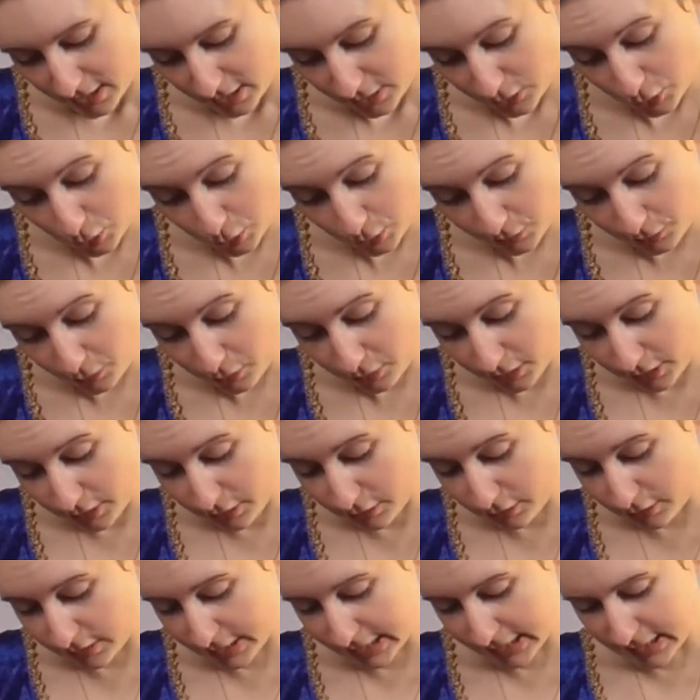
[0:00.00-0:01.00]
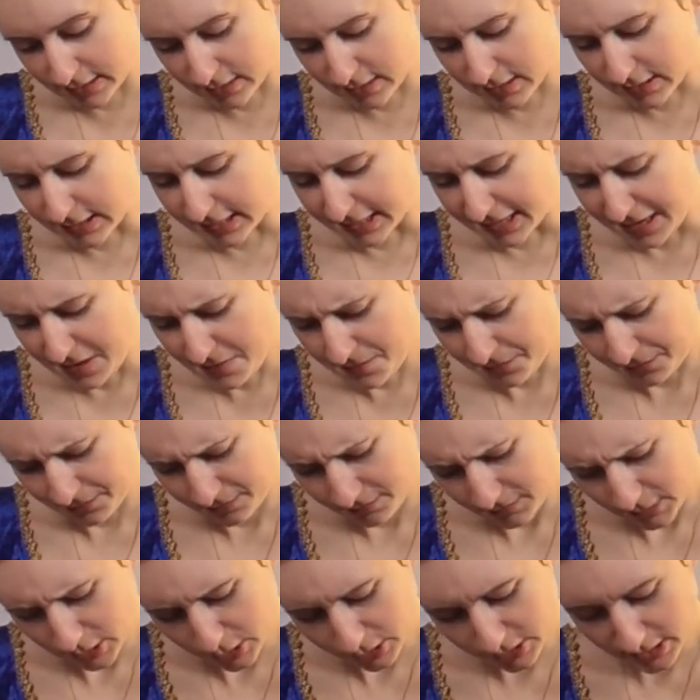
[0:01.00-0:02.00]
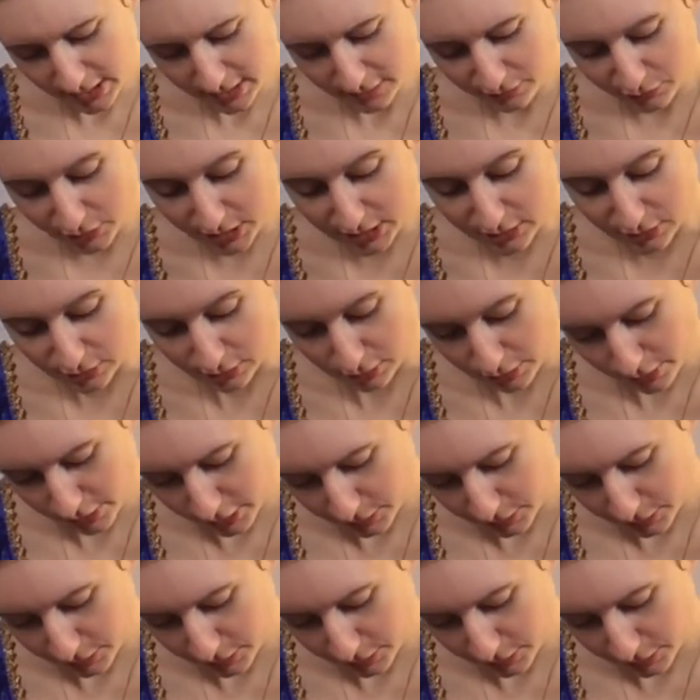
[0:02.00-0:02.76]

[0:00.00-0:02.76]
"that you have ordered a good dinner today, because I have reason to